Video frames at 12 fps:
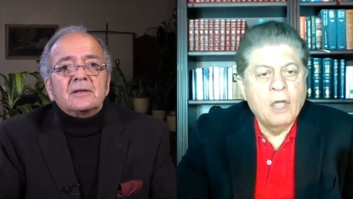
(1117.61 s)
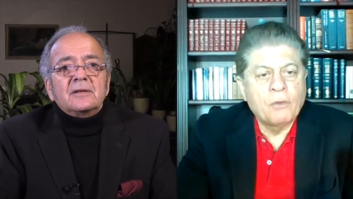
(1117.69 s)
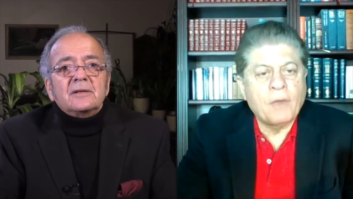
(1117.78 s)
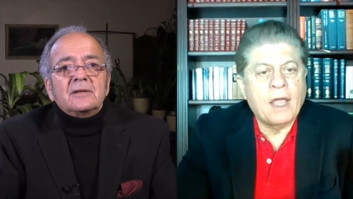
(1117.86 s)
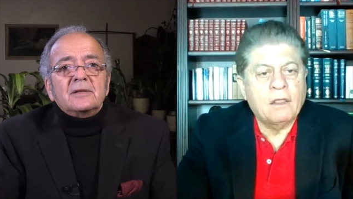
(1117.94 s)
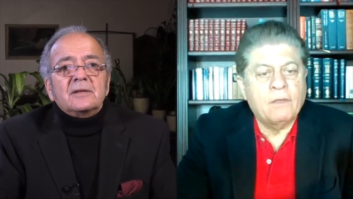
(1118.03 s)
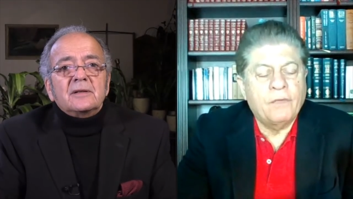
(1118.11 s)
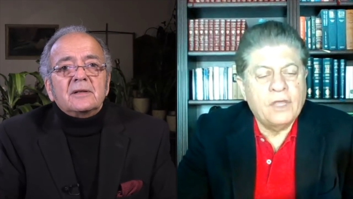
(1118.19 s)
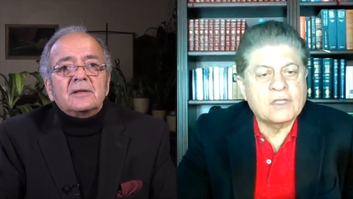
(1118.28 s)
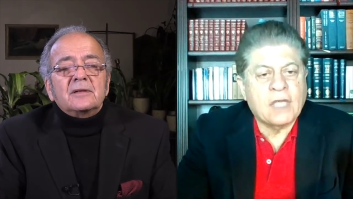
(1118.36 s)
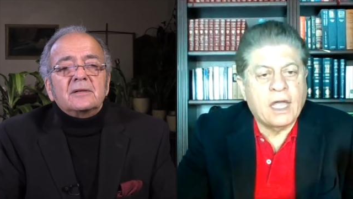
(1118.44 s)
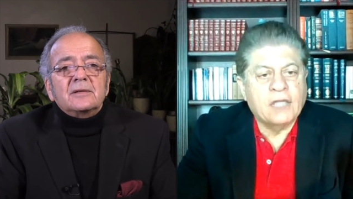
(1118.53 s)
Speaker 1: rather than
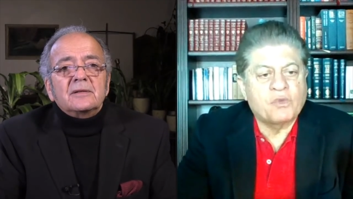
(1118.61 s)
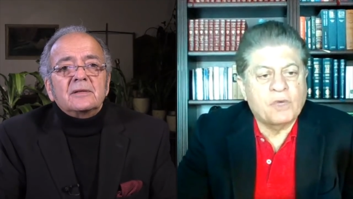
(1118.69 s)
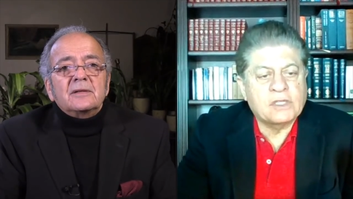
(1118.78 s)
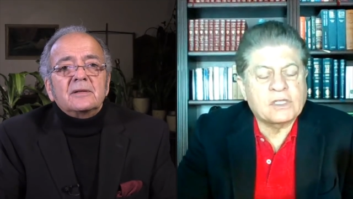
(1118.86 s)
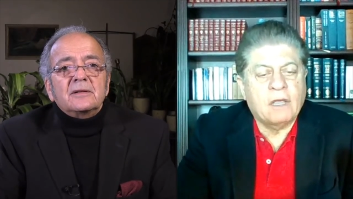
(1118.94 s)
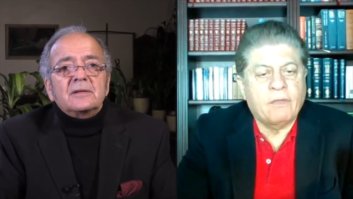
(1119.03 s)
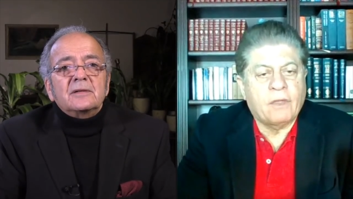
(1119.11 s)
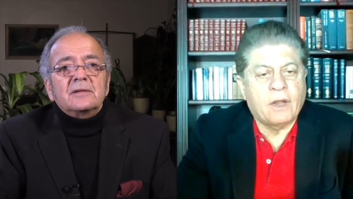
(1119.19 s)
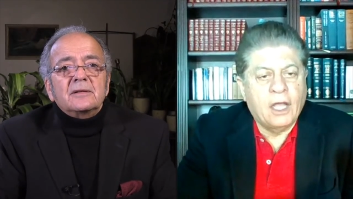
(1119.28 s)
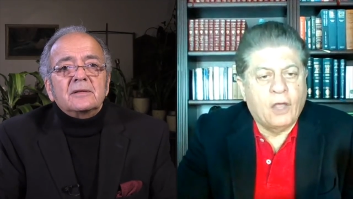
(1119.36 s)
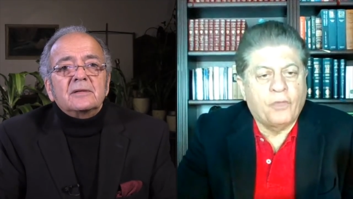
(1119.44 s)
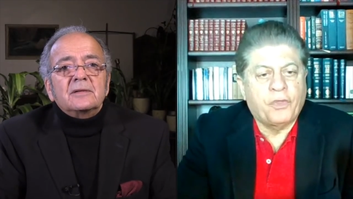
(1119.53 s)
these guys risking their
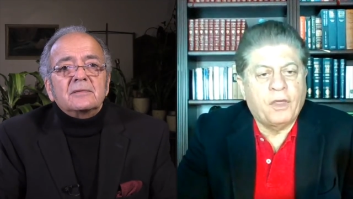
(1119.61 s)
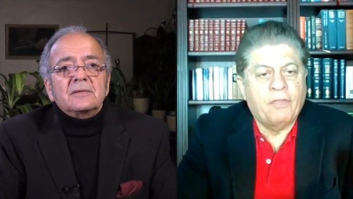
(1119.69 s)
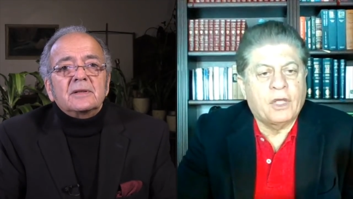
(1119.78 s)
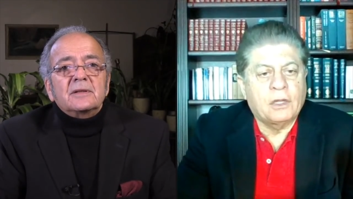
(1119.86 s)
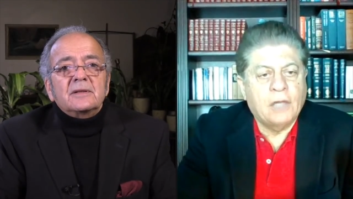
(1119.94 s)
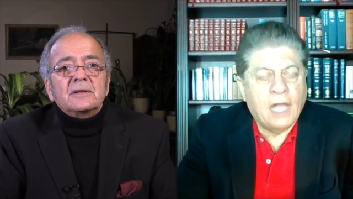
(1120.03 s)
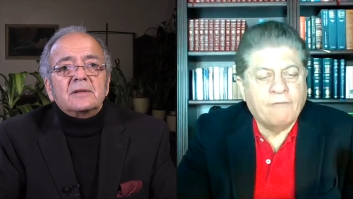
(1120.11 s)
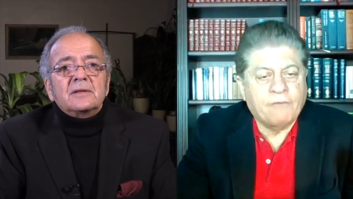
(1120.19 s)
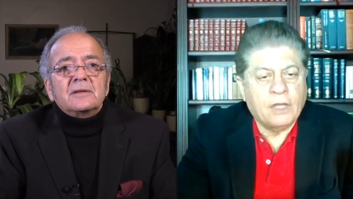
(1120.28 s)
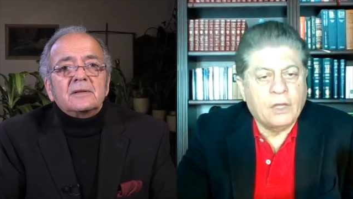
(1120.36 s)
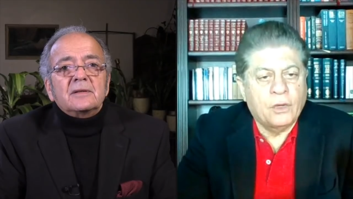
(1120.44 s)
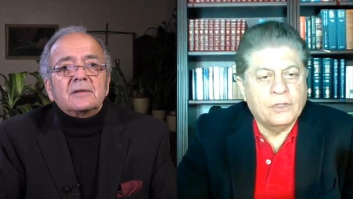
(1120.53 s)
health and their
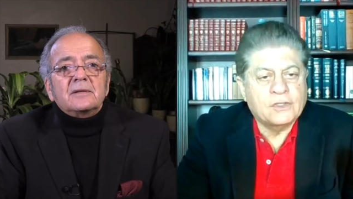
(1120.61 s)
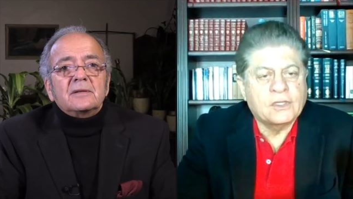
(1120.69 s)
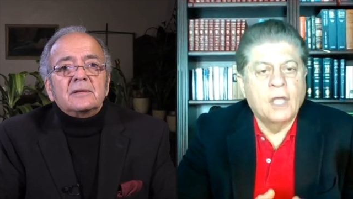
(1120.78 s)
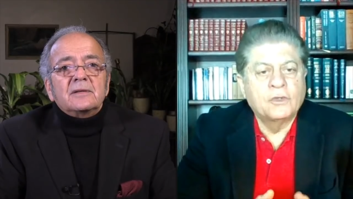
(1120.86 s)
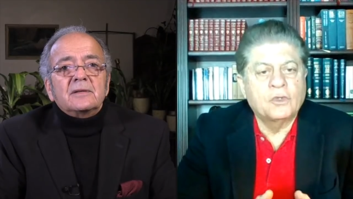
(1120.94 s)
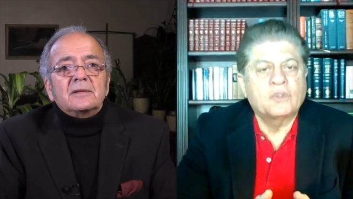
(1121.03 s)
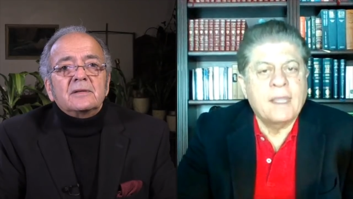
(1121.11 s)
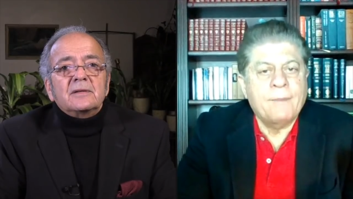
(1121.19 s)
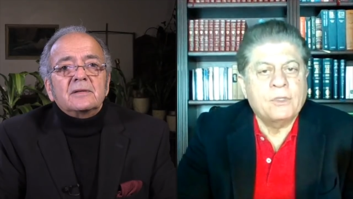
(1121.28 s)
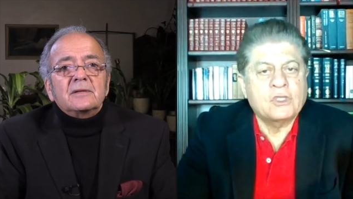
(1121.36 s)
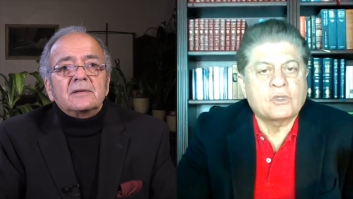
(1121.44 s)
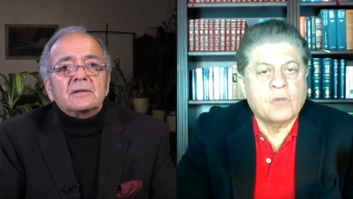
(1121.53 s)
livelihoods to
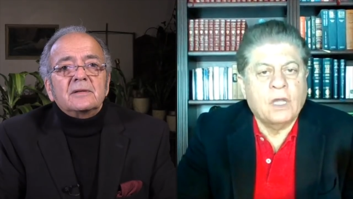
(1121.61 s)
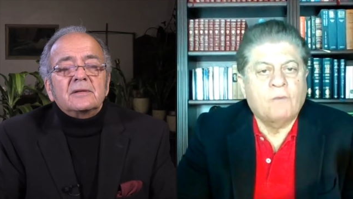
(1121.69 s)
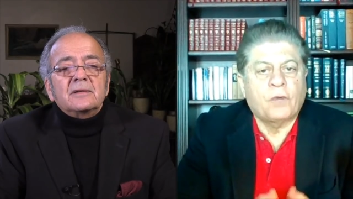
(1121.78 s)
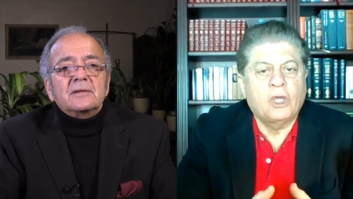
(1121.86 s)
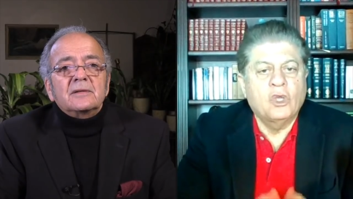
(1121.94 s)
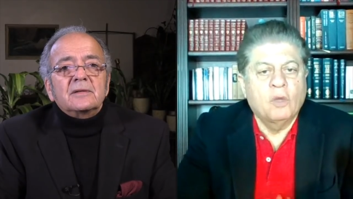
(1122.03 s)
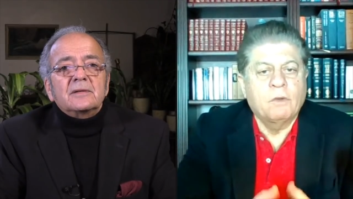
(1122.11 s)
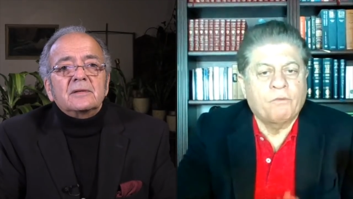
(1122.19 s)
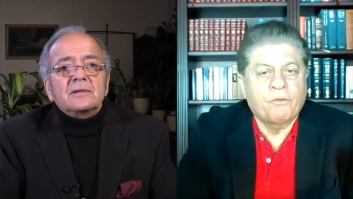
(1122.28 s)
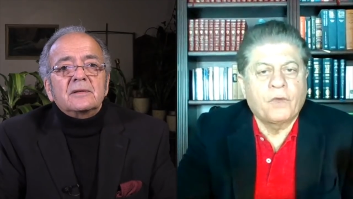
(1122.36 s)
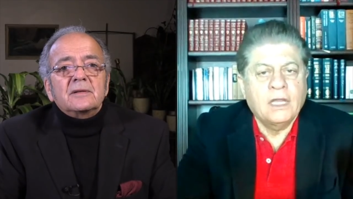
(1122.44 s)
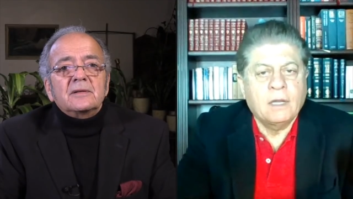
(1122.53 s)
demonstrate for human
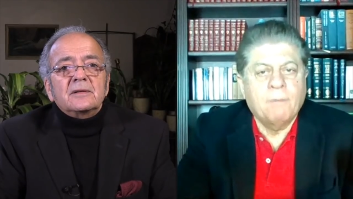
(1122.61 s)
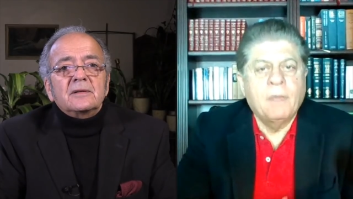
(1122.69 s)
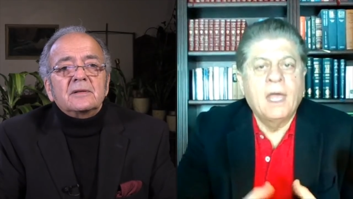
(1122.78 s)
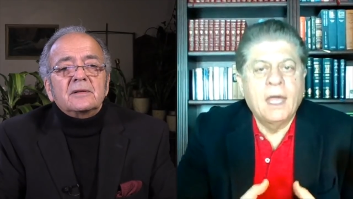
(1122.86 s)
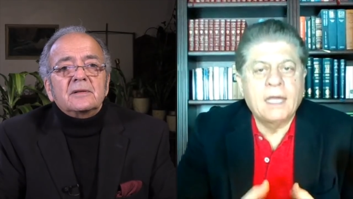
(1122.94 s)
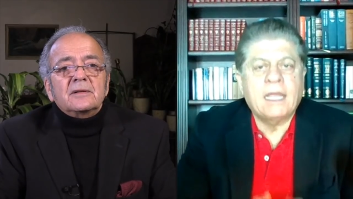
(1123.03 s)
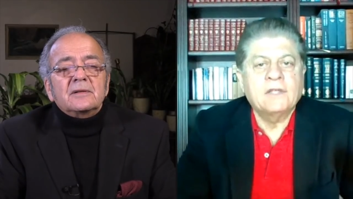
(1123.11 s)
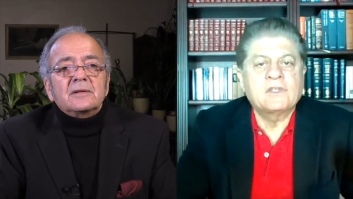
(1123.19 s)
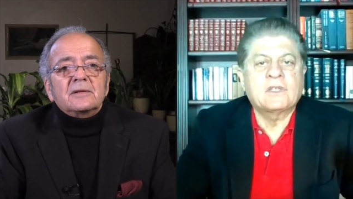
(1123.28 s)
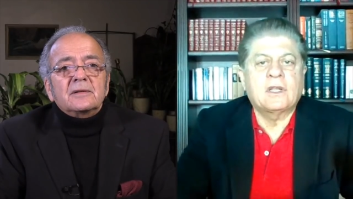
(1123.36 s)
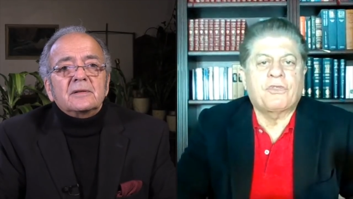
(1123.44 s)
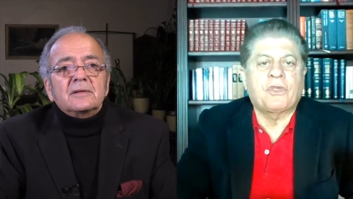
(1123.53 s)
freedom
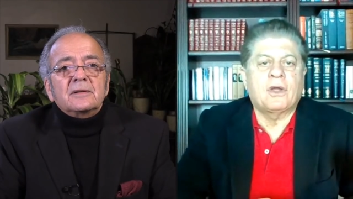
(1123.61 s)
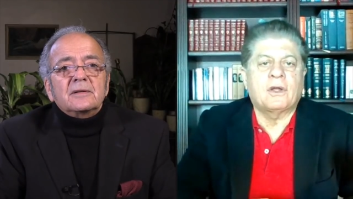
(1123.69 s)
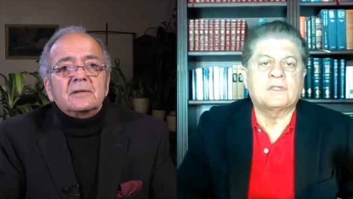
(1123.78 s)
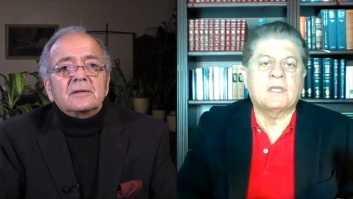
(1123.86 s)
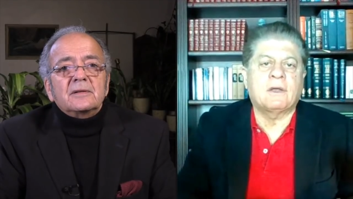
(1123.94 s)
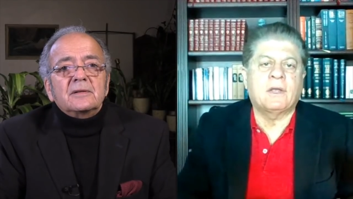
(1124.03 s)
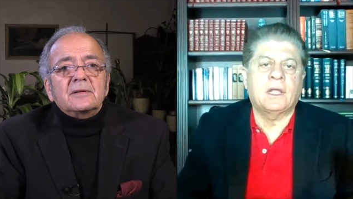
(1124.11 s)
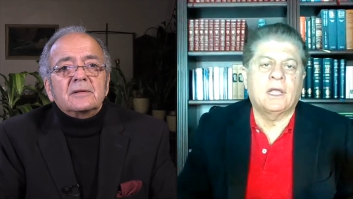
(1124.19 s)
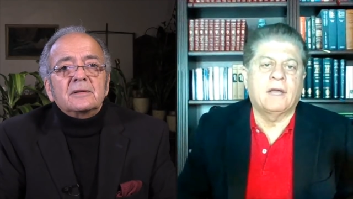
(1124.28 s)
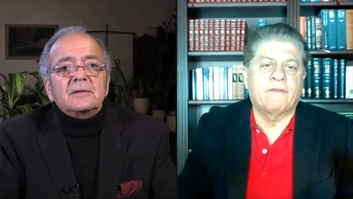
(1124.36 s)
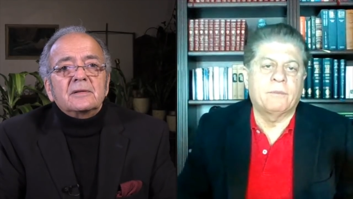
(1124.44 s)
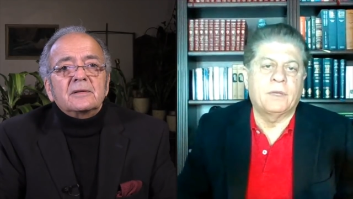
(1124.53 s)
against an authoritarian
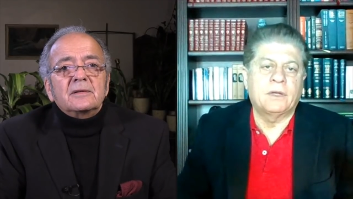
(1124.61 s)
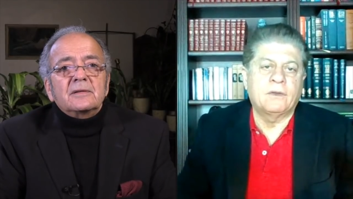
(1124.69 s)
government.